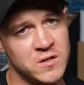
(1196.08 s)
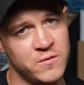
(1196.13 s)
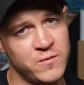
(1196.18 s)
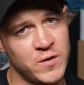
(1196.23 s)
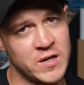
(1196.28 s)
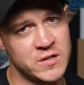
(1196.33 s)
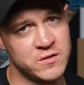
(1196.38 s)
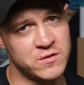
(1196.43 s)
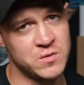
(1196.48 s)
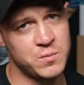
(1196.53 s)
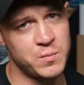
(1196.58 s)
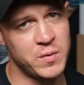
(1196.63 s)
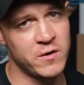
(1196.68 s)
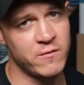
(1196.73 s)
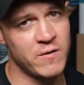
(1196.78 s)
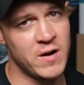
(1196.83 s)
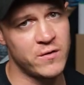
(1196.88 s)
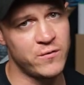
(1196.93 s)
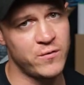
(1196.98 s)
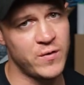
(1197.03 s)
Advisor has been
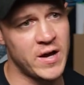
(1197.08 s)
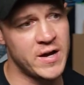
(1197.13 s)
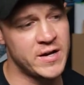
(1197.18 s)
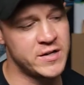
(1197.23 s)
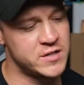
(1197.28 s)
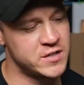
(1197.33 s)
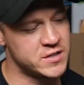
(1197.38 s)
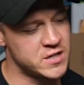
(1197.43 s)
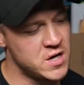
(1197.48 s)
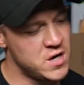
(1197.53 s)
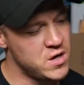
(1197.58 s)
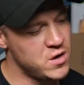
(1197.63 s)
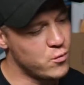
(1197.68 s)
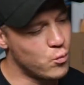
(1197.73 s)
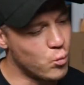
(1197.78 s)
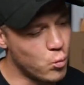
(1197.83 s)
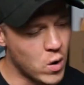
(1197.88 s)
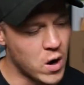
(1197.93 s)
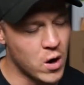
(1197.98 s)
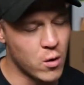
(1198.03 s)
around for ages.
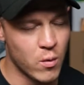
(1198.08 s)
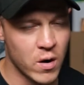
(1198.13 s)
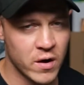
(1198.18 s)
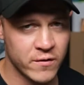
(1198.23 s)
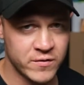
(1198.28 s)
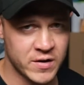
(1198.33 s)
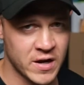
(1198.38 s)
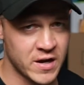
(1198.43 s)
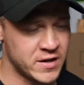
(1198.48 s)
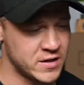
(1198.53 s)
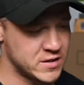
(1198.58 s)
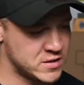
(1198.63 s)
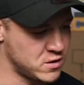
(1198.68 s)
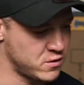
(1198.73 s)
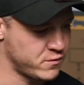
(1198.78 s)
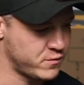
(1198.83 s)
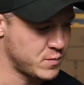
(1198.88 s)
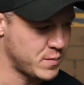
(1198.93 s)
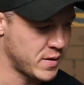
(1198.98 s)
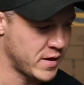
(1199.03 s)
Well worth getting
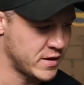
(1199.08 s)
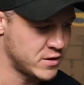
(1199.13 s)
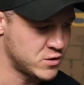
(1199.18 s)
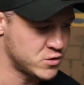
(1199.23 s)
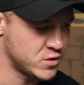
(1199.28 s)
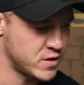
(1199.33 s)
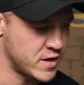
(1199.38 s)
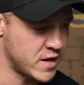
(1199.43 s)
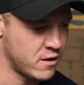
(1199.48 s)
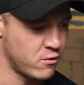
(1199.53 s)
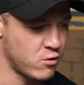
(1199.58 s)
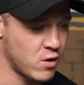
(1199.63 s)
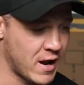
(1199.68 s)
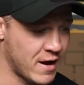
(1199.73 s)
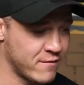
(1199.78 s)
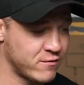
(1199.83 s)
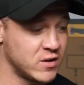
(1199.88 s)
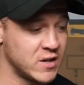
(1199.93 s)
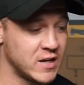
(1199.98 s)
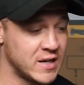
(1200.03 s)
yourself a page on there or
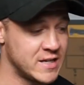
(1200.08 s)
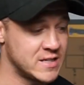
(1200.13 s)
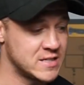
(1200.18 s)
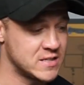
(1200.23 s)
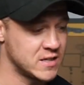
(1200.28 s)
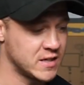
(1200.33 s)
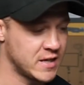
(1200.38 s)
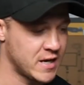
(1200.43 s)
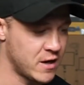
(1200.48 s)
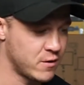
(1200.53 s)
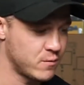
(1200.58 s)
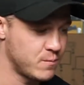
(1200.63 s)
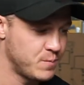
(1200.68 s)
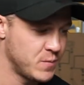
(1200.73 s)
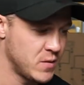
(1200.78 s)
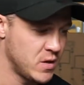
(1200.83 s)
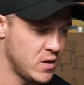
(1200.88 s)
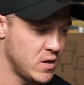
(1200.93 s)
having at least an account.